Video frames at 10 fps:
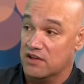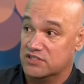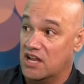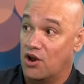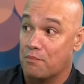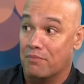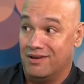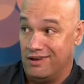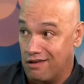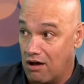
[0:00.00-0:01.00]
thousand dollar a
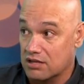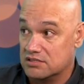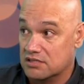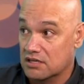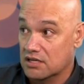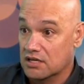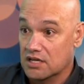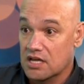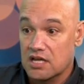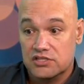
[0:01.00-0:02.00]
month loss. Yeah.
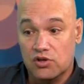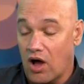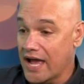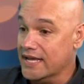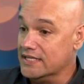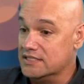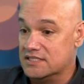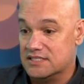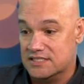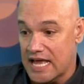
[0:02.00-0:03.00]
So I
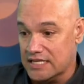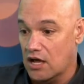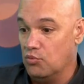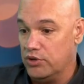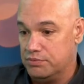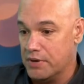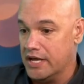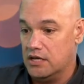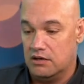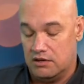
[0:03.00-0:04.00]
sat down with
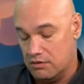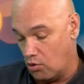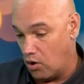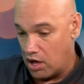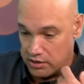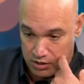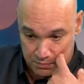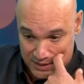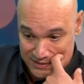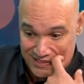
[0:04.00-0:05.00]
my Ohana,
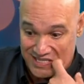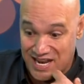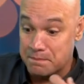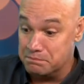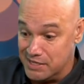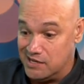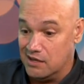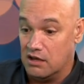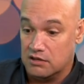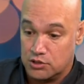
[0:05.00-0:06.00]
my Dis-N-Dat
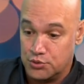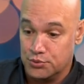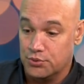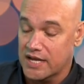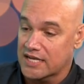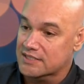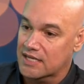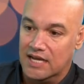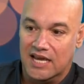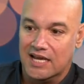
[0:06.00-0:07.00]
media crew, and I
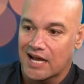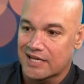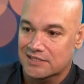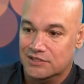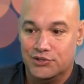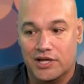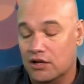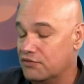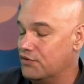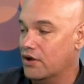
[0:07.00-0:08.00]
said, "Hey guys, you got to
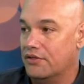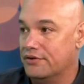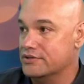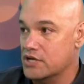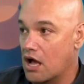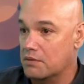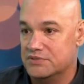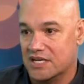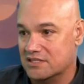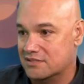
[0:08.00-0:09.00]
look for other jobs
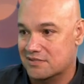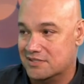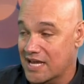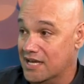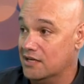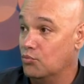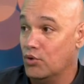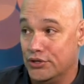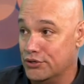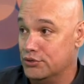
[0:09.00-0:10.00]
that can sustain
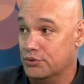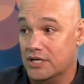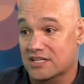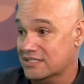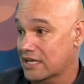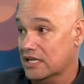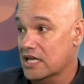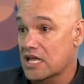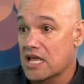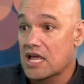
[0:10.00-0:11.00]
what you're doing." How many
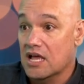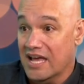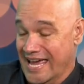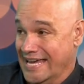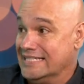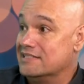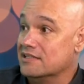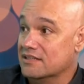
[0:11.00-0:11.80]
people? eight.